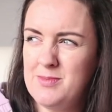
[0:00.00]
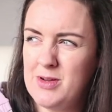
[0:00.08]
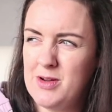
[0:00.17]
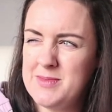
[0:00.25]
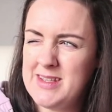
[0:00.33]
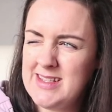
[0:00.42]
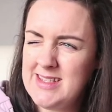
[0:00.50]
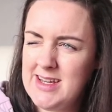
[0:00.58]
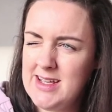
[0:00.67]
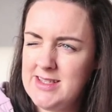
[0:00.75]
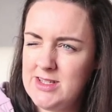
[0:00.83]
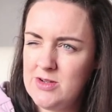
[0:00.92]
become
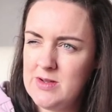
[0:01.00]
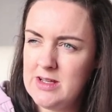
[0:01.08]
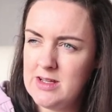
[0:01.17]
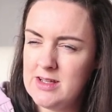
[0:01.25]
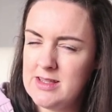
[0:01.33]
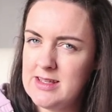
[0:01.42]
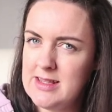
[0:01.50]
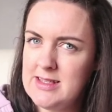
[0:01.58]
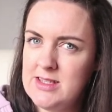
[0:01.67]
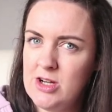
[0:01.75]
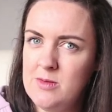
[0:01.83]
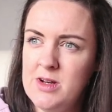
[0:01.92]
sensitized to it, I think
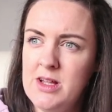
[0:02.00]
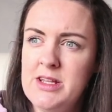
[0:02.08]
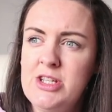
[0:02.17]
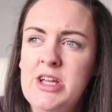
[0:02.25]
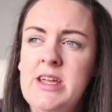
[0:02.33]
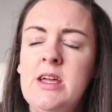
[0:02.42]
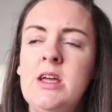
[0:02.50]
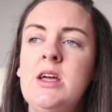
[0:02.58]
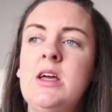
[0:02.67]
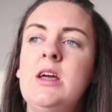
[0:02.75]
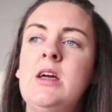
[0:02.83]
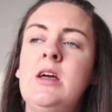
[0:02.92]
that's the terminology,
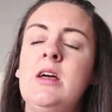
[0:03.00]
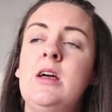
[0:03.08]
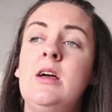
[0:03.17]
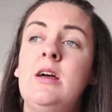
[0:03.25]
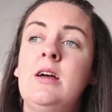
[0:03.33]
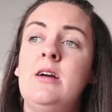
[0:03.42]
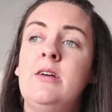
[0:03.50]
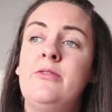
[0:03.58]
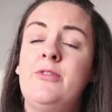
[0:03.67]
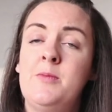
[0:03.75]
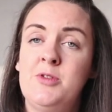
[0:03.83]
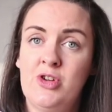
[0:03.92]

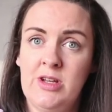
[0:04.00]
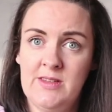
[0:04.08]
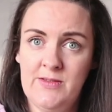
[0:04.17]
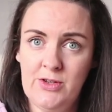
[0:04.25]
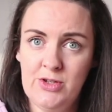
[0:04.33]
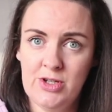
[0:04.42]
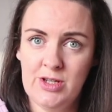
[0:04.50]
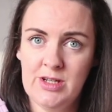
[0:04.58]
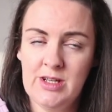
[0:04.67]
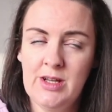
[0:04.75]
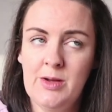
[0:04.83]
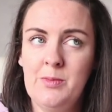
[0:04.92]
from the transfusion,
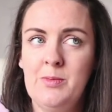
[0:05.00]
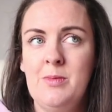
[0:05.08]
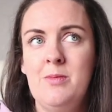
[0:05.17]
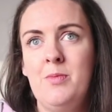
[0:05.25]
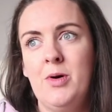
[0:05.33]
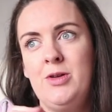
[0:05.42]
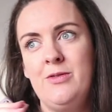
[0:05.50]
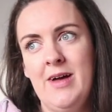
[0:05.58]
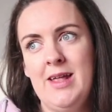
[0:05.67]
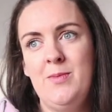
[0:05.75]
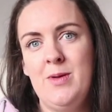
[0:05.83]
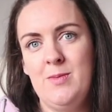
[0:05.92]
but you've
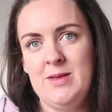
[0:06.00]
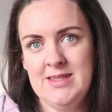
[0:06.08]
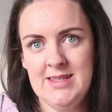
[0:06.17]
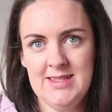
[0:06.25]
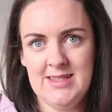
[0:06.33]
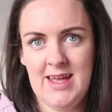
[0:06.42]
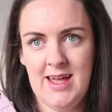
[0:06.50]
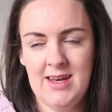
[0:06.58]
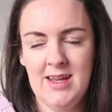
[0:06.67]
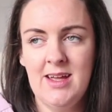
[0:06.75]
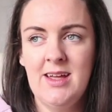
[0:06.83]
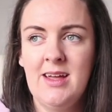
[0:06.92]
had a baby since
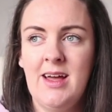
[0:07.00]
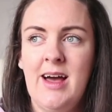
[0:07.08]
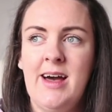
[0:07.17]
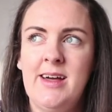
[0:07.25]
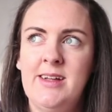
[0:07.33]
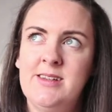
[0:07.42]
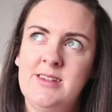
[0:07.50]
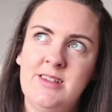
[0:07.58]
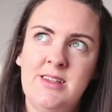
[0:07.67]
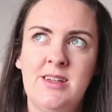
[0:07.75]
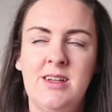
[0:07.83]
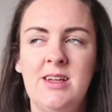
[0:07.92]
then. And
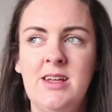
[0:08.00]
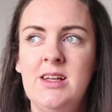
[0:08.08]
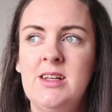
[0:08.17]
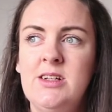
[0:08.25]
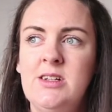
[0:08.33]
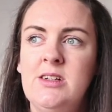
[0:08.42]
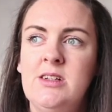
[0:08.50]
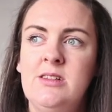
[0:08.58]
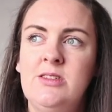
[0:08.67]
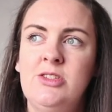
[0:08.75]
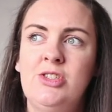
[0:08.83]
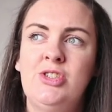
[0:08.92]

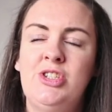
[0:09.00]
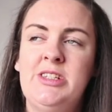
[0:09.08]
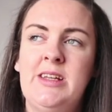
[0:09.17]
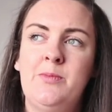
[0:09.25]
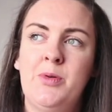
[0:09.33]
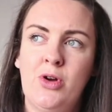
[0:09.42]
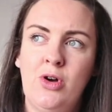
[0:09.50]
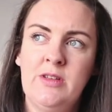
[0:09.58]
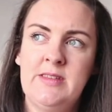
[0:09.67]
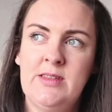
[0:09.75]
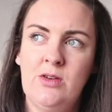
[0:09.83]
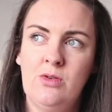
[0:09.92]
she said, but
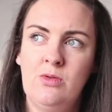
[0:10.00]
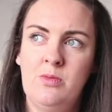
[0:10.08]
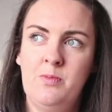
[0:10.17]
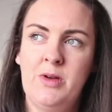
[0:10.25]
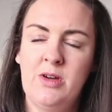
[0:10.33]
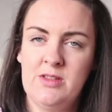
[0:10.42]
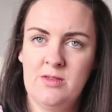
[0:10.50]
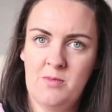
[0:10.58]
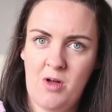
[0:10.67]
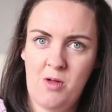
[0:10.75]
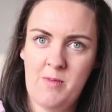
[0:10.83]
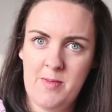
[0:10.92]
also because
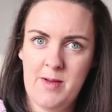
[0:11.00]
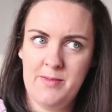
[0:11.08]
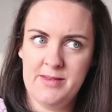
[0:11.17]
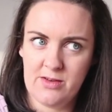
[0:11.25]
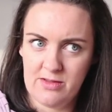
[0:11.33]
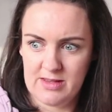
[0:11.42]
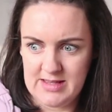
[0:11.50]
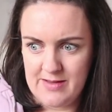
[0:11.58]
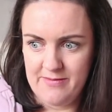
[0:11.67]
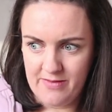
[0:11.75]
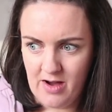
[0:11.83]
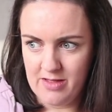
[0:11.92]
all my babies are the
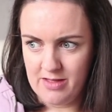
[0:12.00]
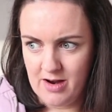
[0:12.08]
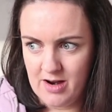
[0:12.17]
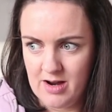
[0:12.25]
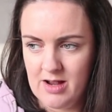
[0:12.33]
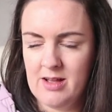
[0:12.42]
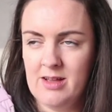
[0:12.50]
same father,